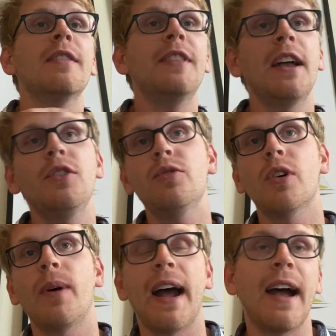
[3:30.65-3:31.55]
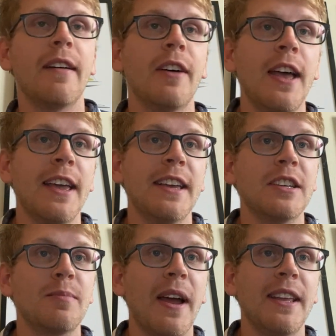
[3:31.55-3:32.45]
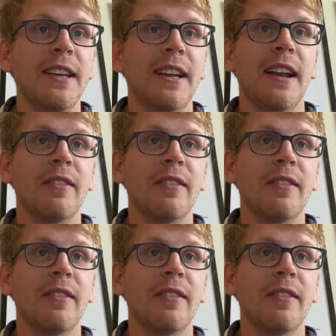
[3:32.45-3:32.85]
then you don't have as many kind